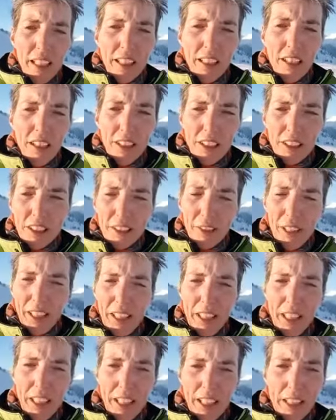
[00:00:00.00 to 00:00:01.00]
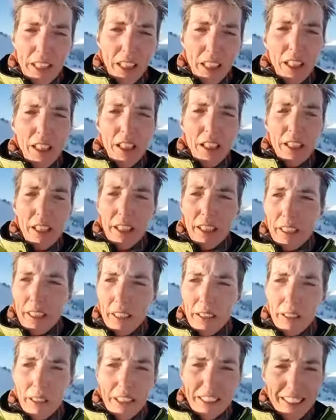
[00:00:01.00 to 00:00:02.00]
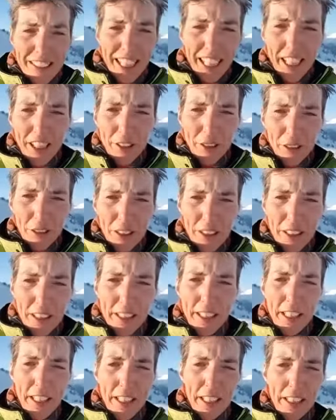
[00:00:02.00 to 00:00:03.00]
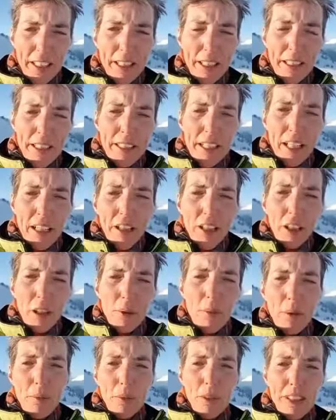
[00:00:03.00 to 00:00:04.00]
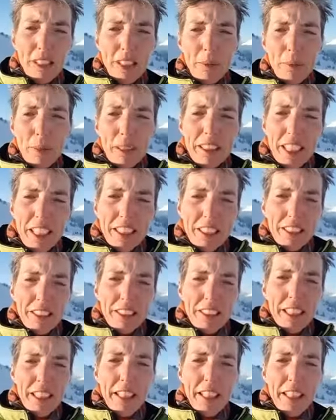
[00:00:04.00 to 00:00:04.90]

are struggling, are uh, entangled in other people's expectations.